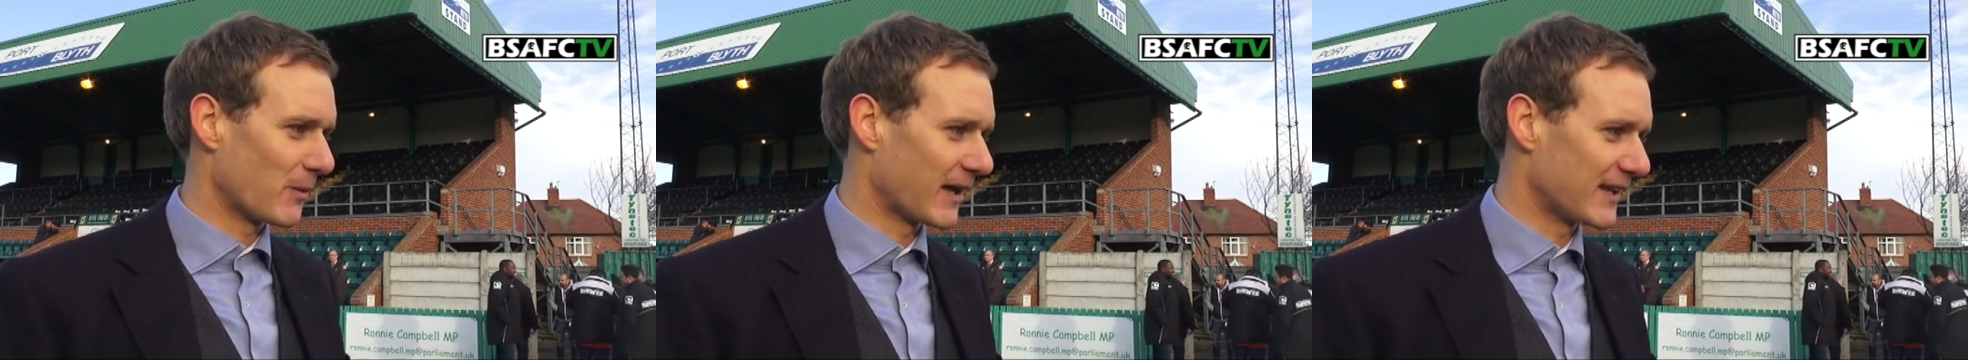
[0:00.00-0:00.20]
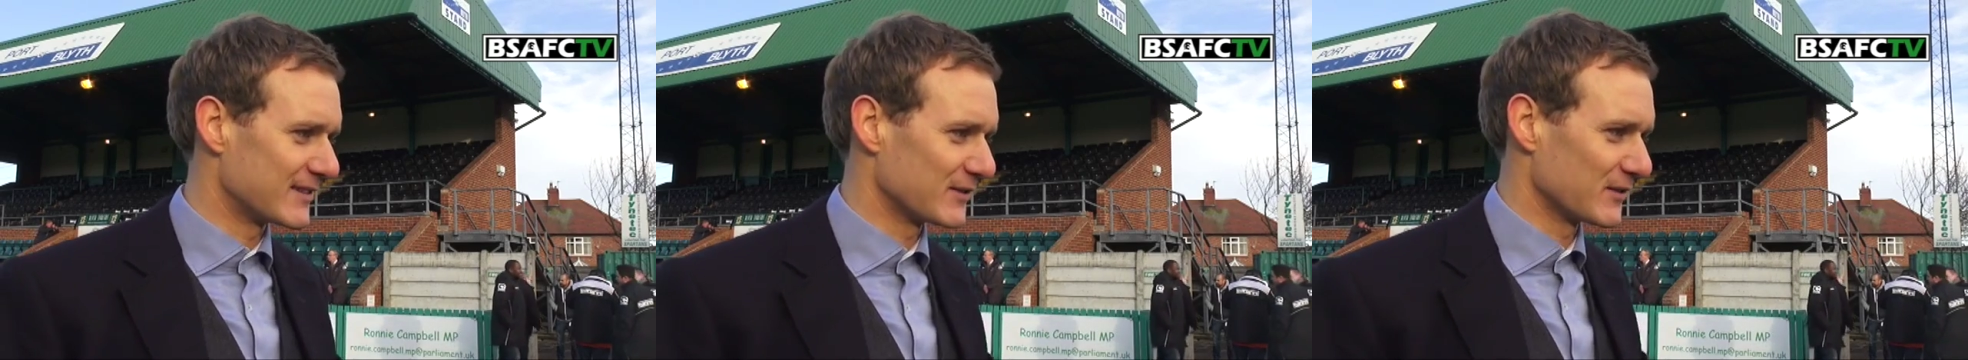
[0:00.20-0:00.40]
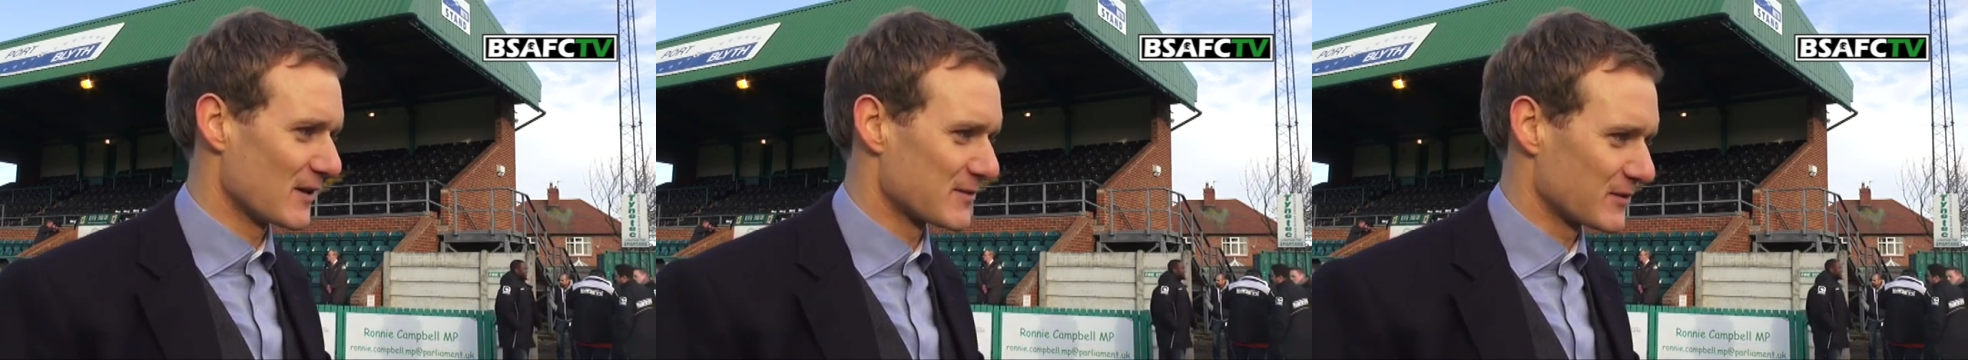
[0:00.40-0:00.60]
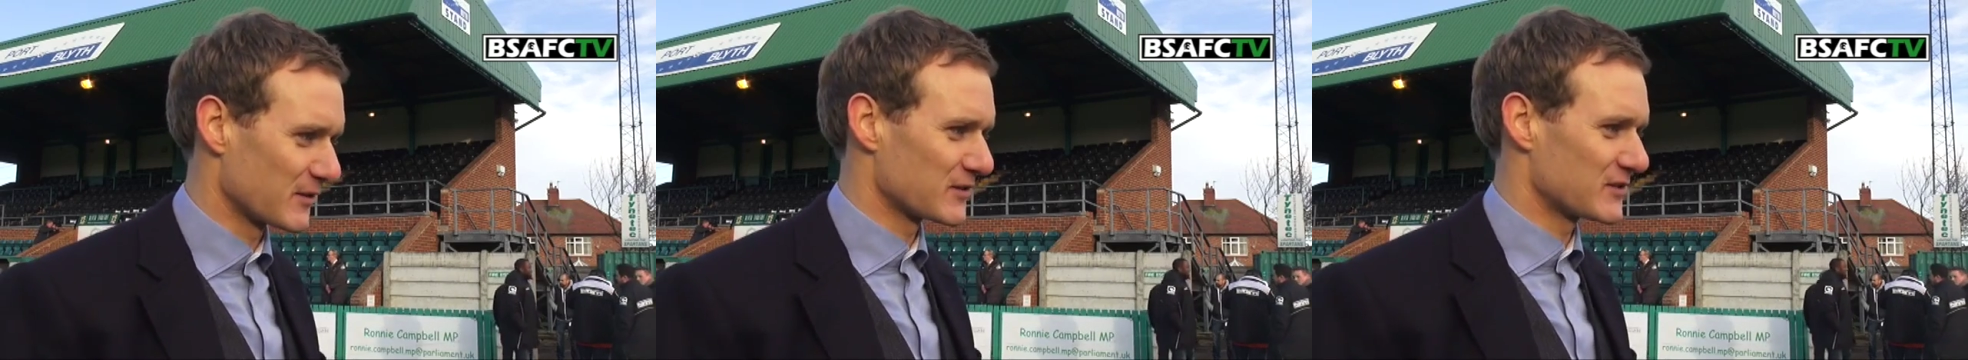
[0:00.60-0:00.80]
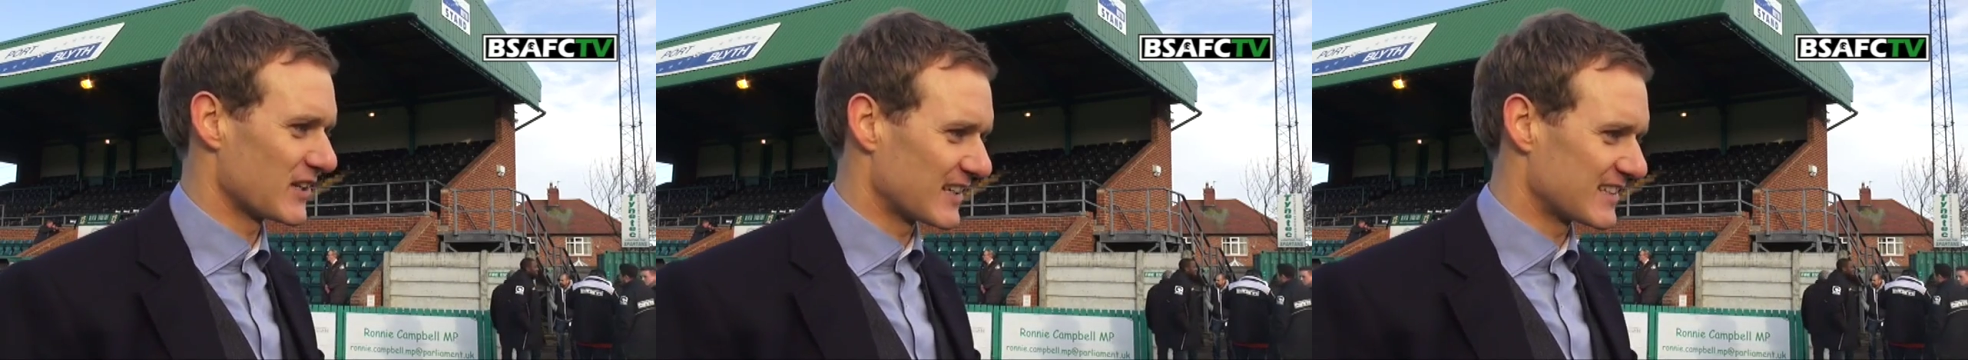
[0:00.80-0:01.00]
play until they're
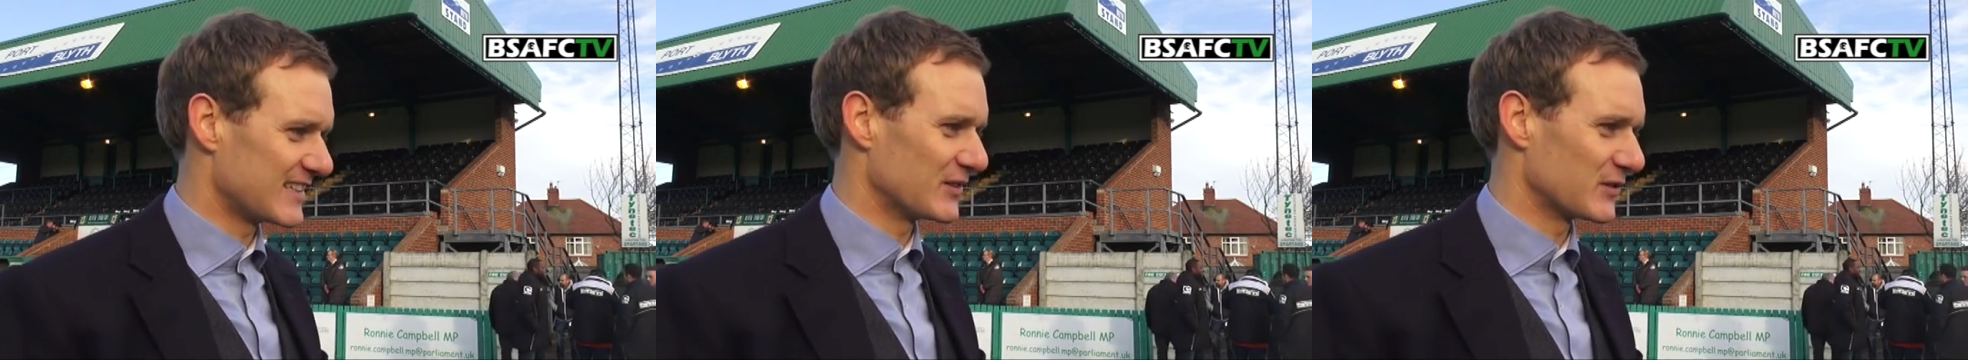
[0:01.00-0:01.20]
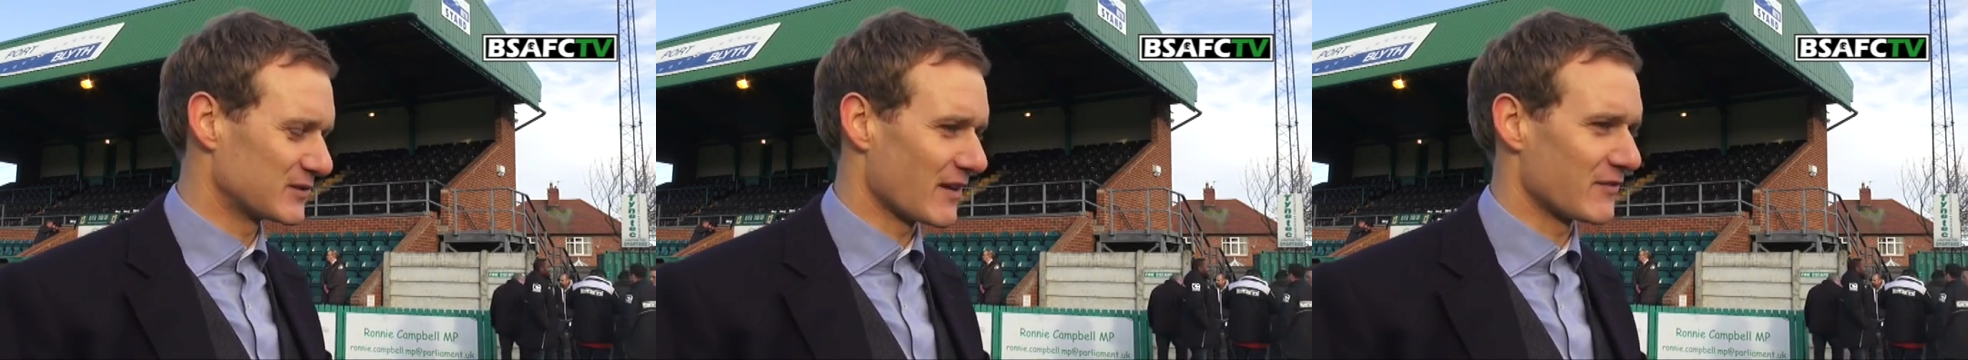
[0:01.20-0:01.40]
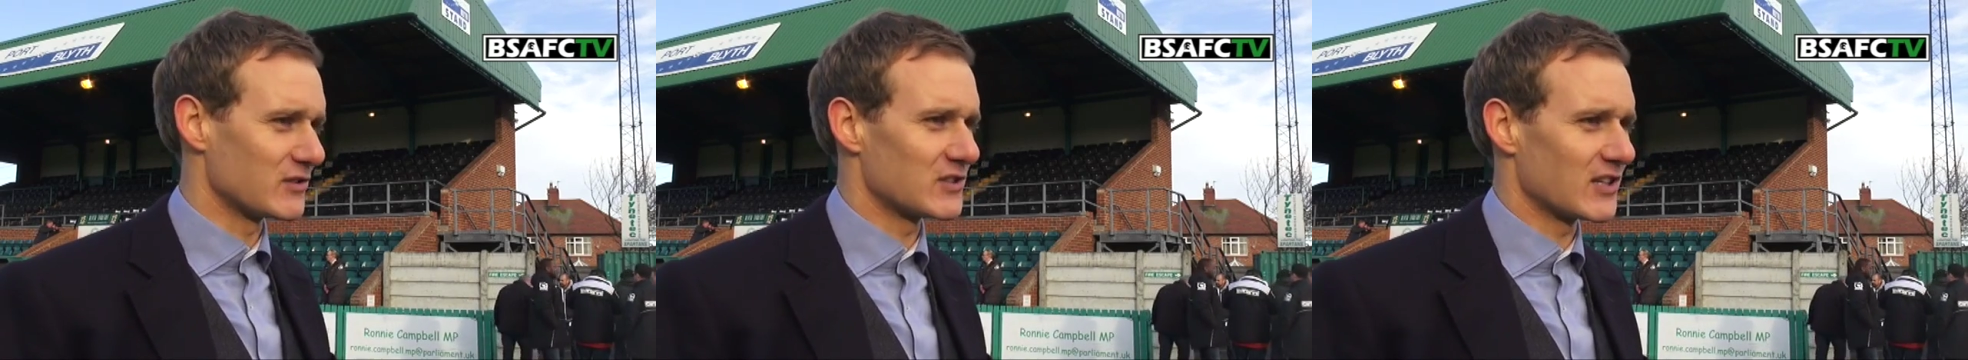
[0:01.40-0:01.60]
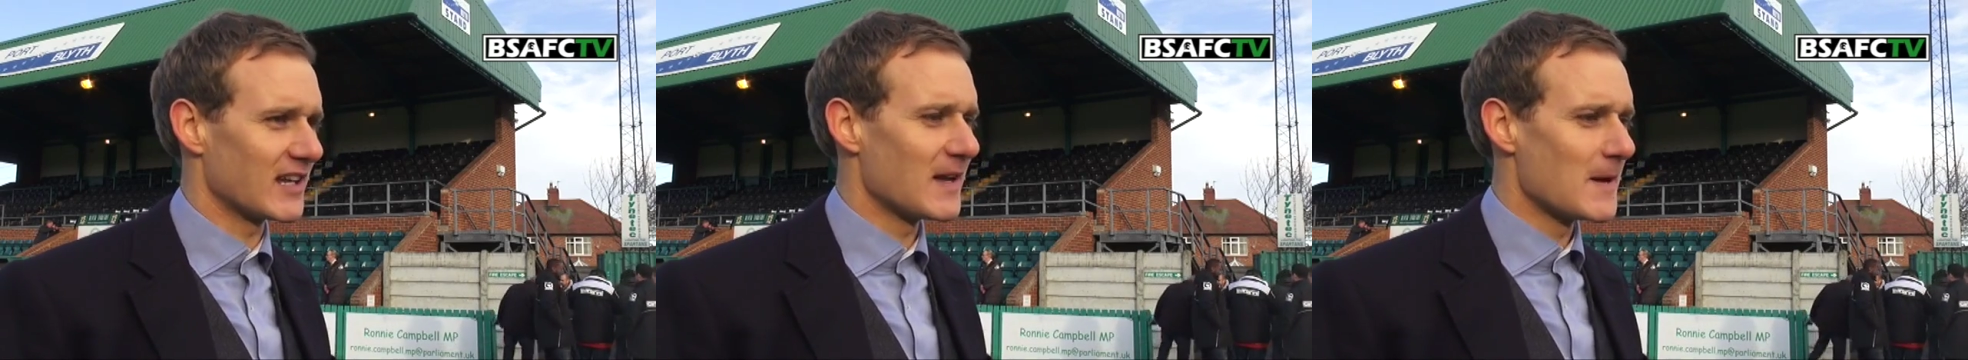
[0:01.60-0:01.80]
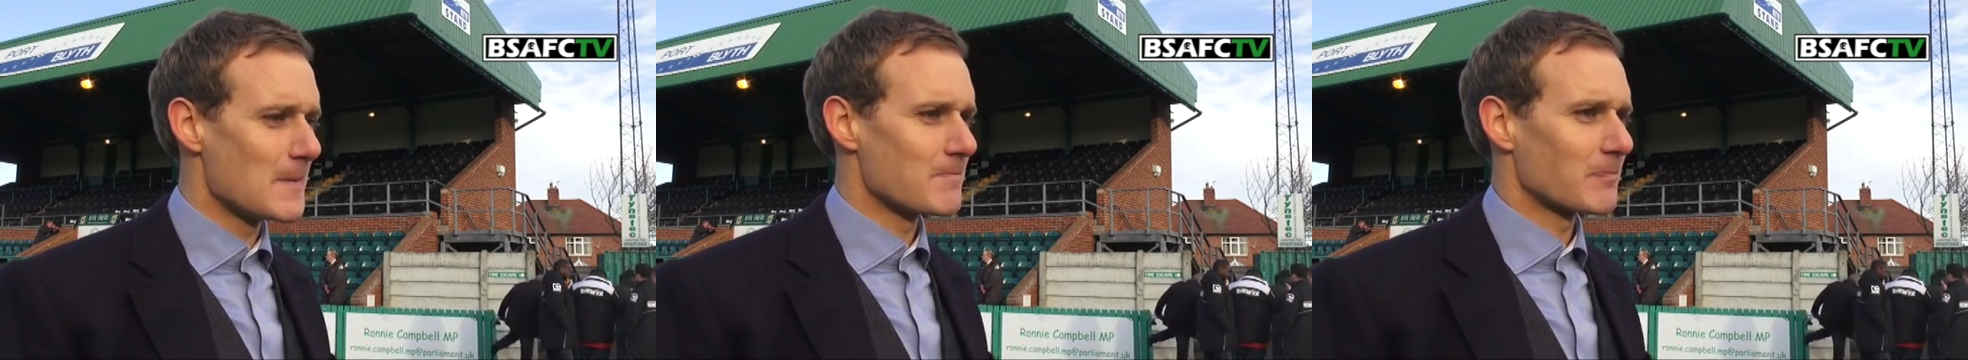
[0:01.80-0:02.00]
sort of 60 or 70.